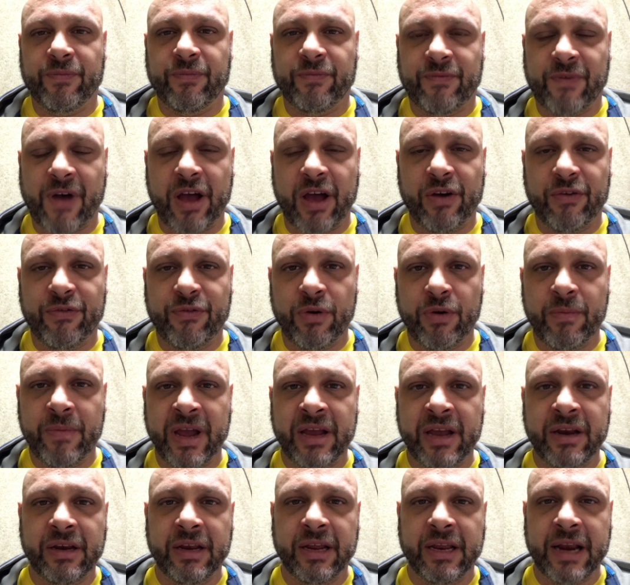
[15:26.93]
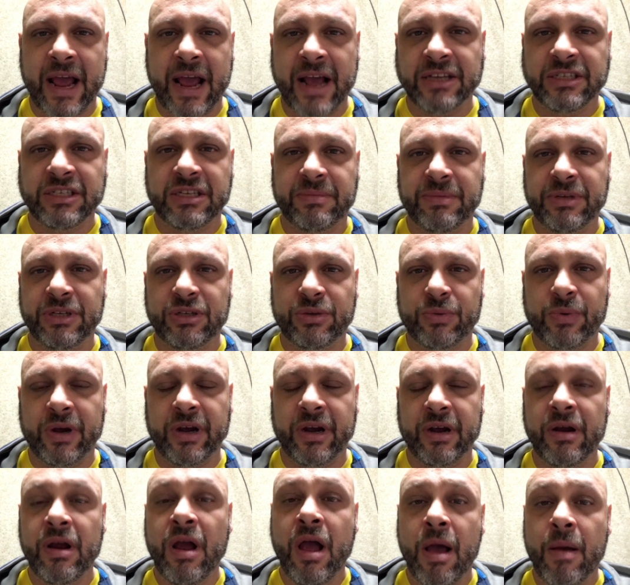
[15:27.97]
file format. It has to be
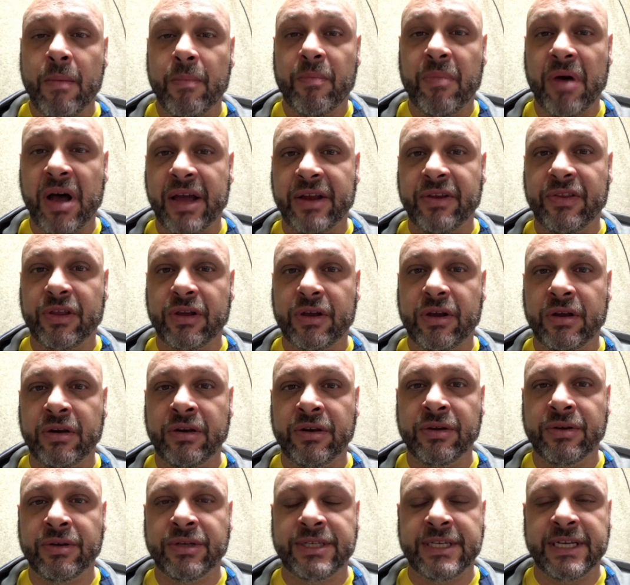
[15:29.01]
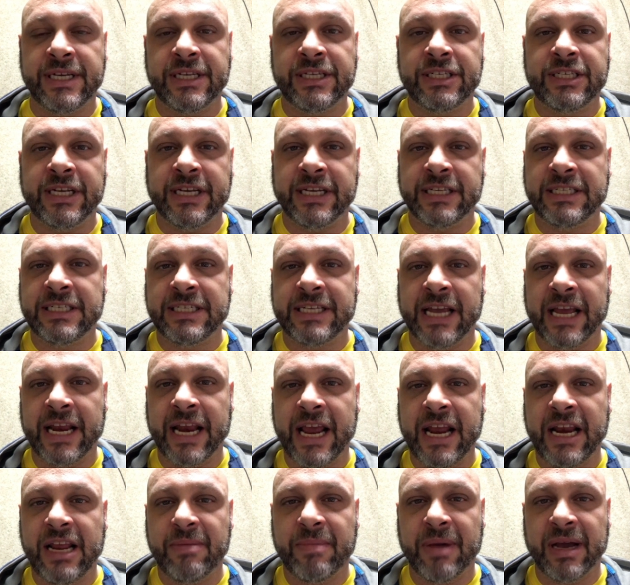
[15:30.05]
square, but the good news is it's
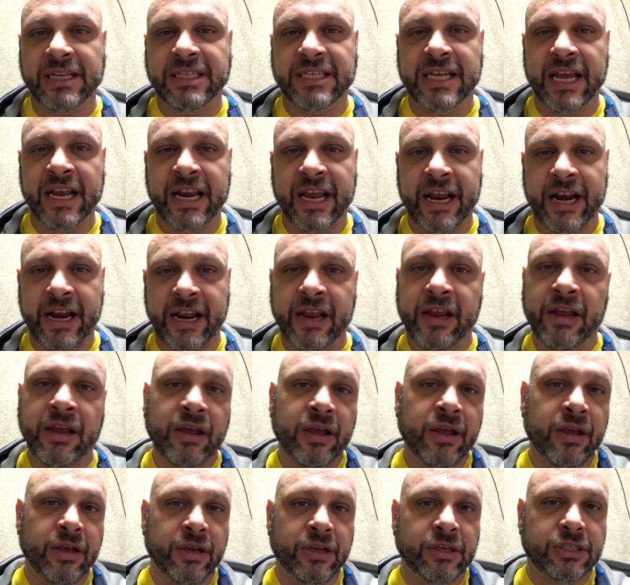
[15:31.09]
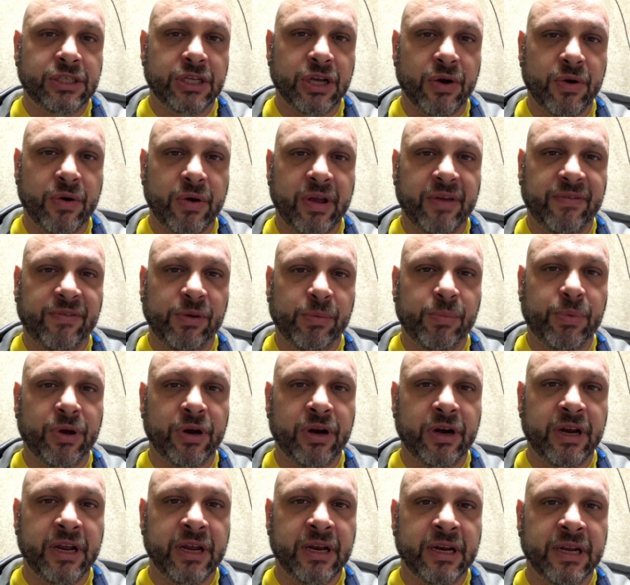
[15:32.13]
1080 by 1080. So if you put
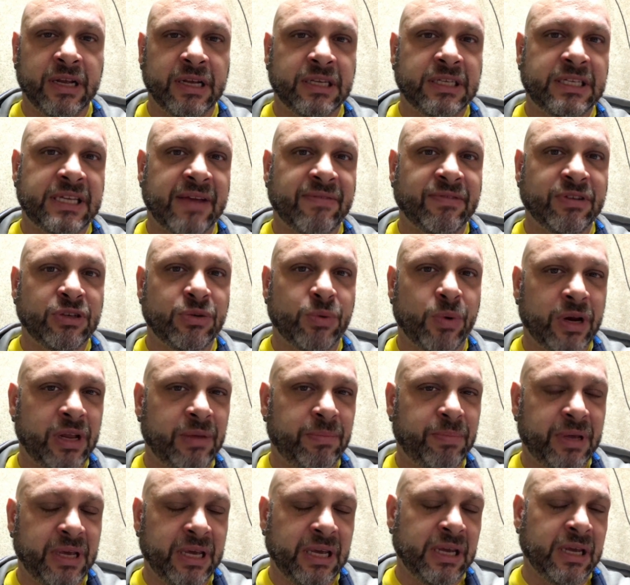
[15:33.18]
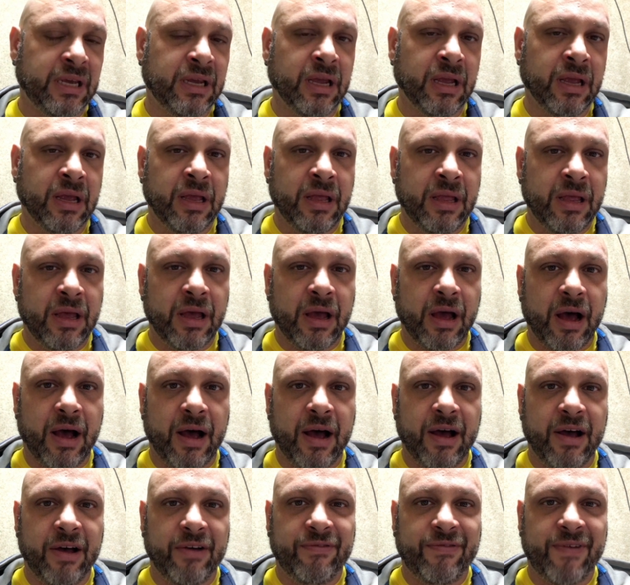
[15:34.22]
it in a 720p
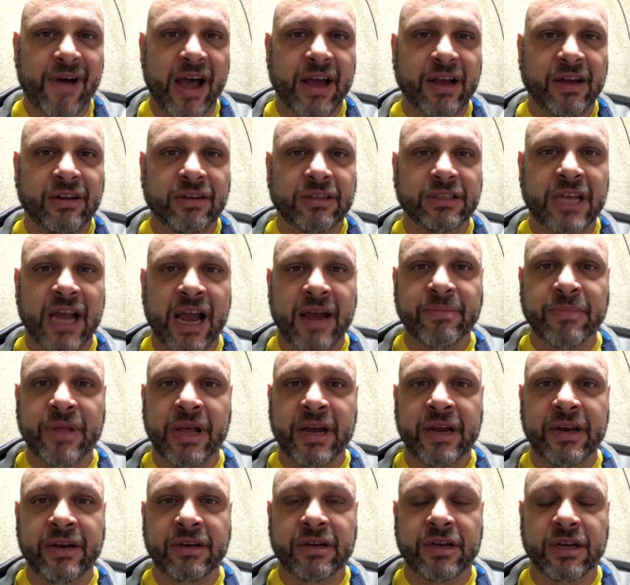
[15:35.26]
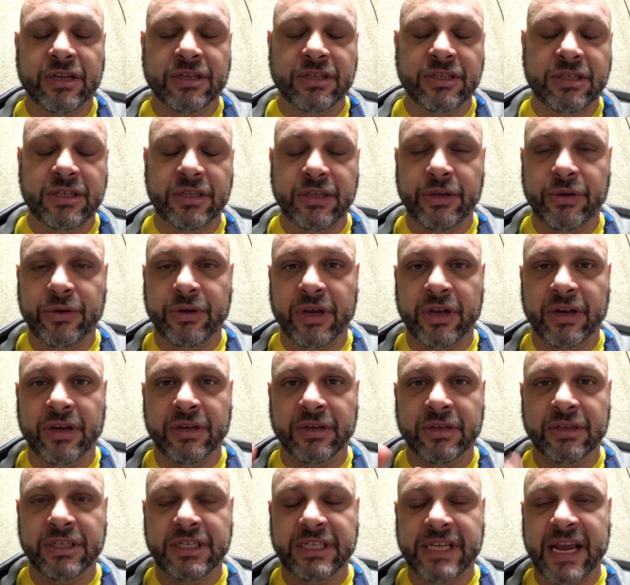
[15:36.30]
file timeline, because you
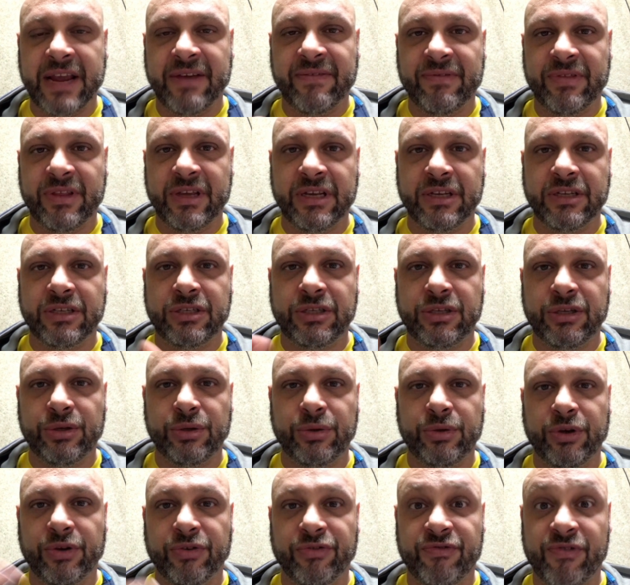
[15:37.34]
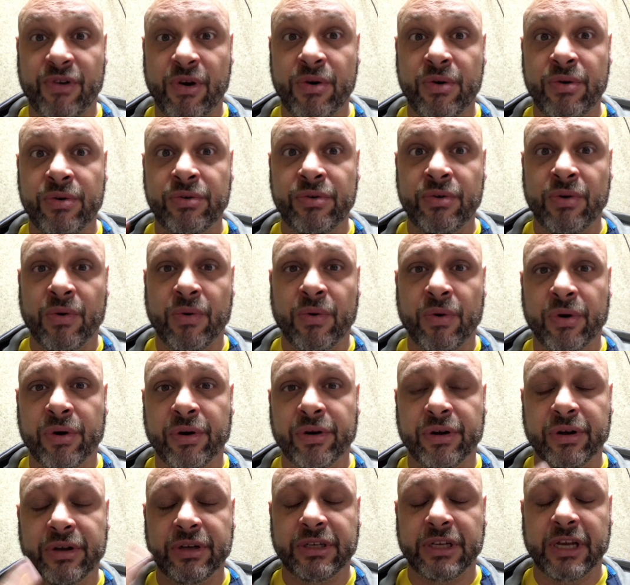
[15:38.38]
can save these to your phone
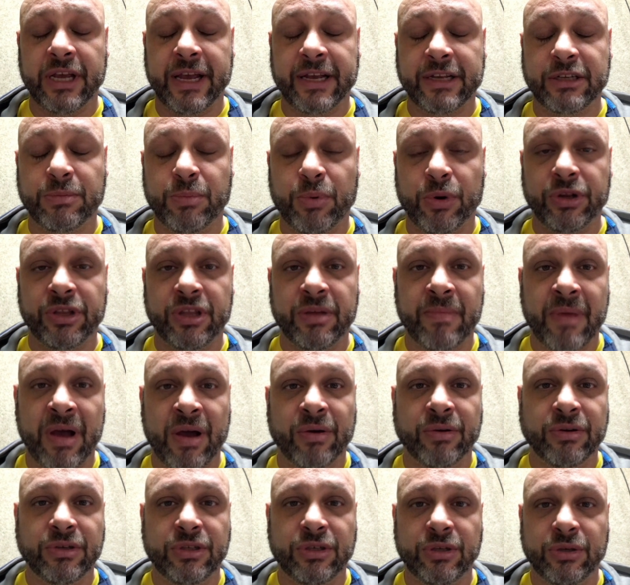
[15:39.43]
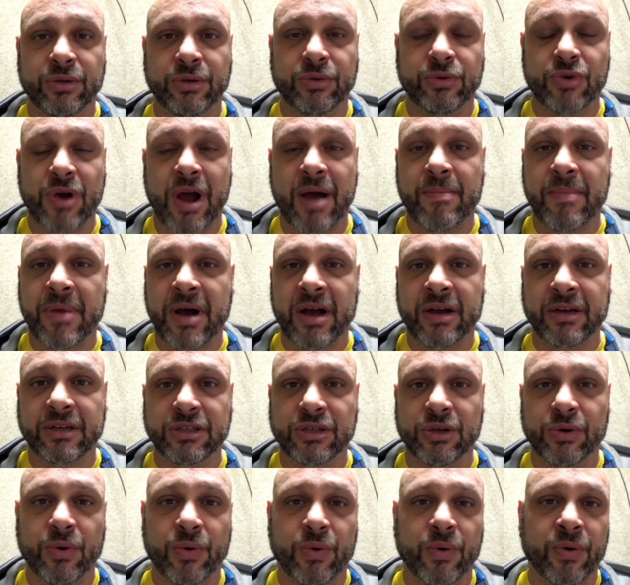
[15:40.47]
or export them out to
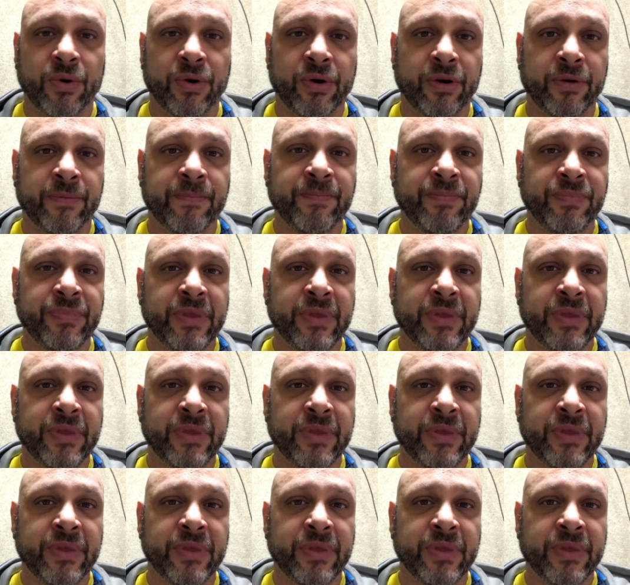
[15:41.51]
Dropbox or